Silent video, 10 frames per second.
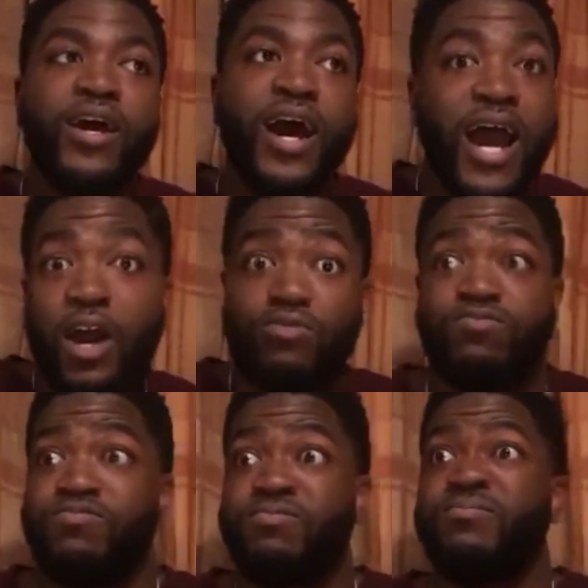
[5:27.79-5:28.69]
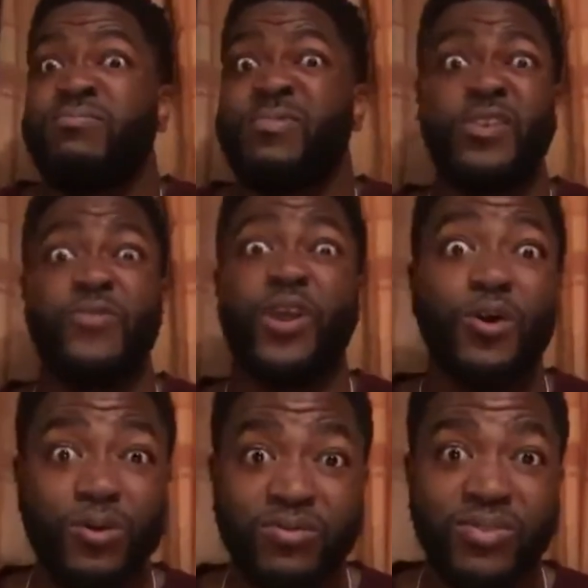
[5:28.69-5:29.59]
how to
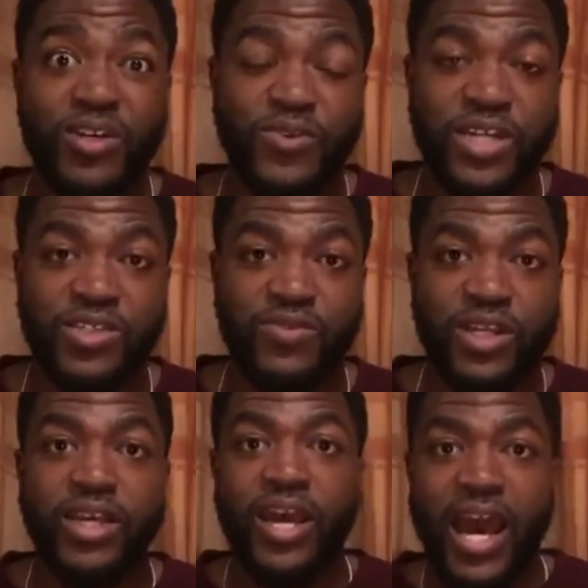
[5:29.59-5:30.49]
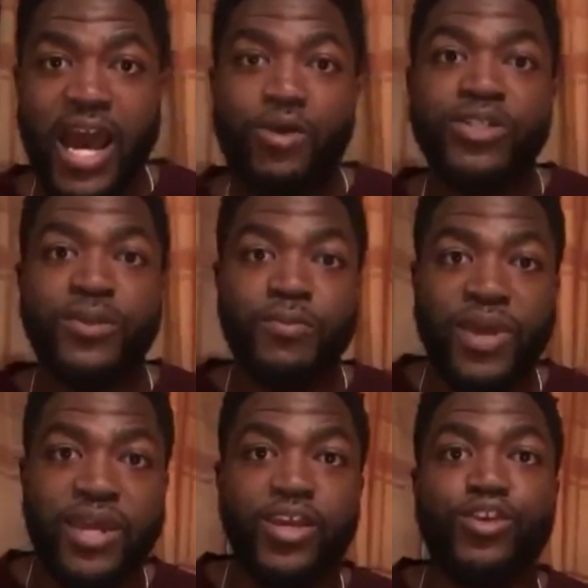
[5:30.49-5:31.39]
flow effectively, how to
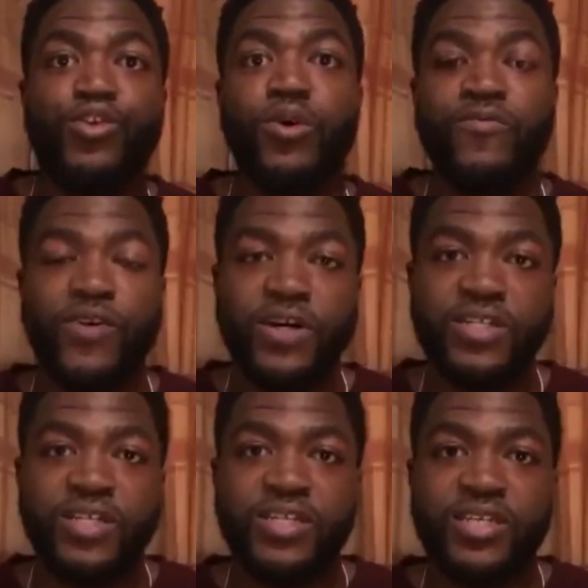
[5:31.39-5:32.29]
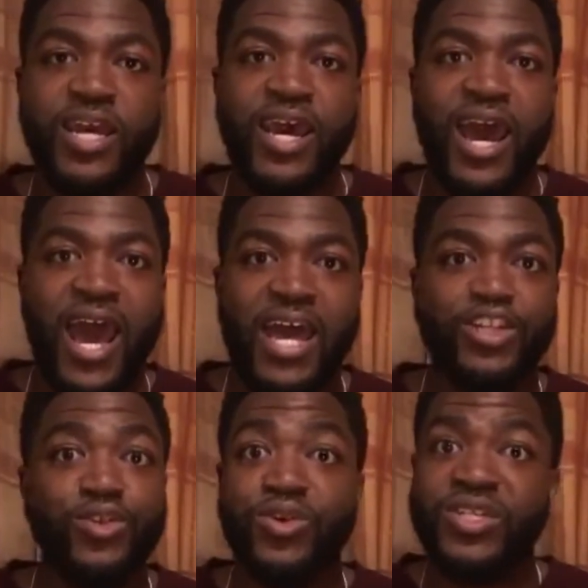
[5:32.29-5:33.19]
make your verses
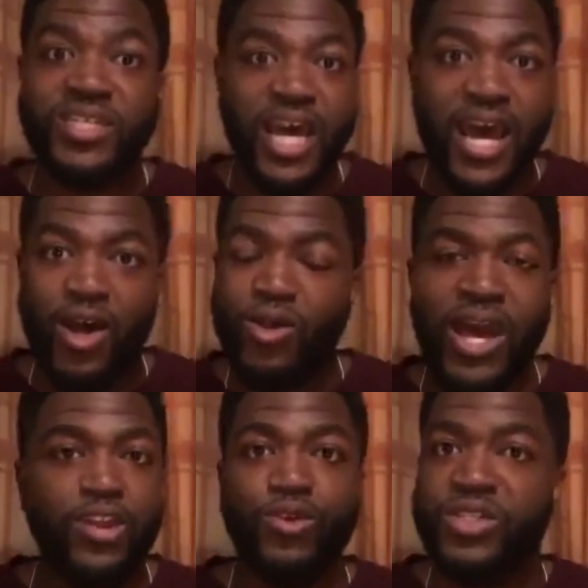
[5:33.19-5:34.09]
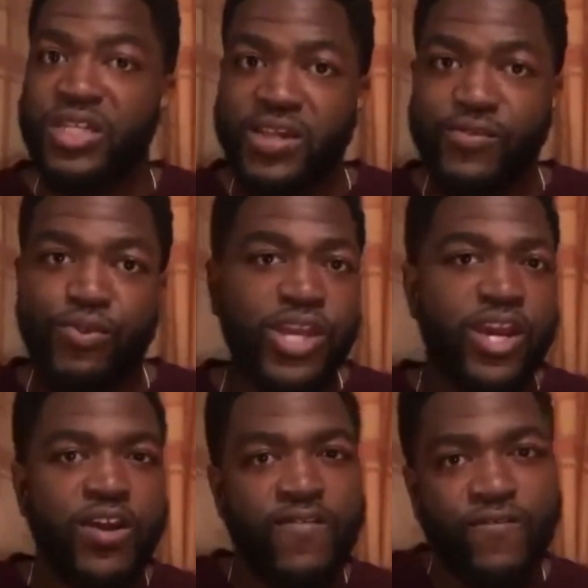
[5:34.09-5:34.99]
and your style and your
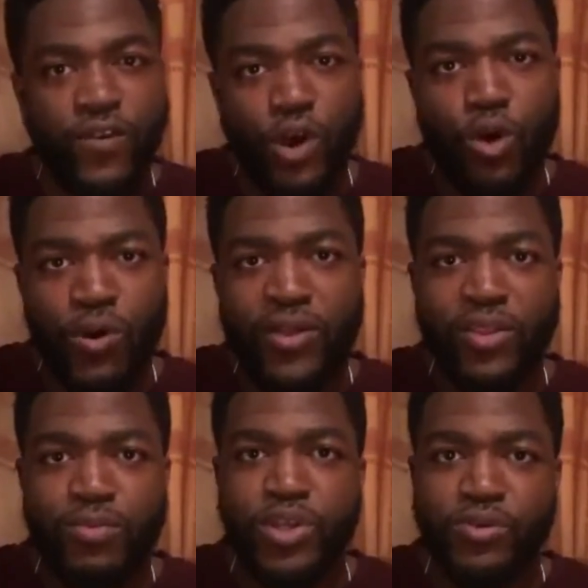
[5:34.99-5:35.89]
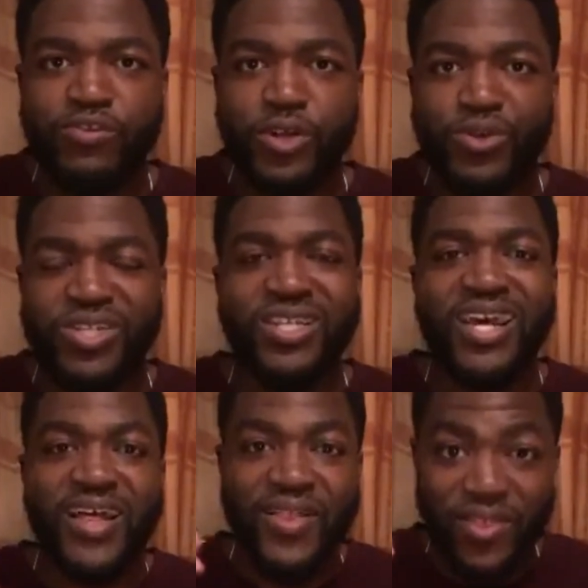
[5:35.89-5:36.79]
delivery flow around the beat you've chosen.
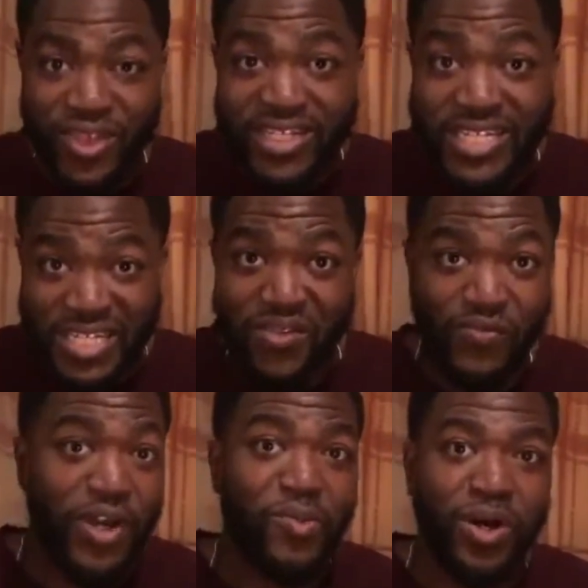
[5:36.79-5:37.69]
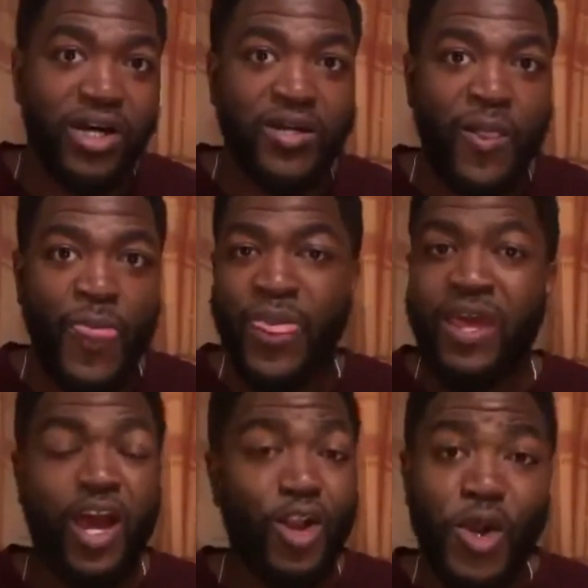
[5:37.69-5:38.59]
This is the fun part.
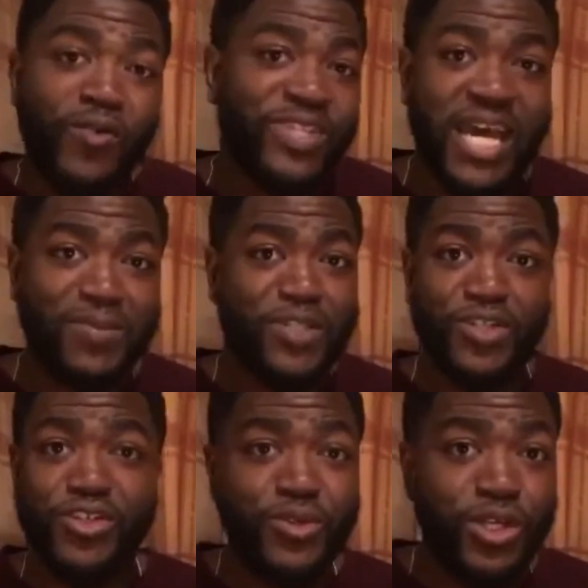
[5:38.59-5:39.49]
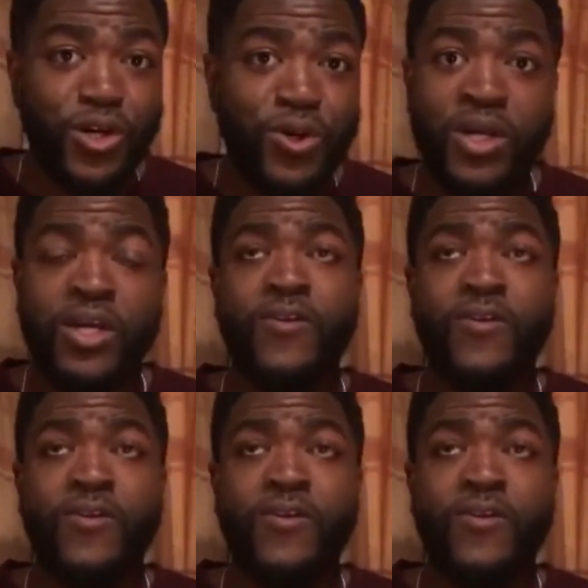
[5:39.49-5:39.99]
A lot of times in studio,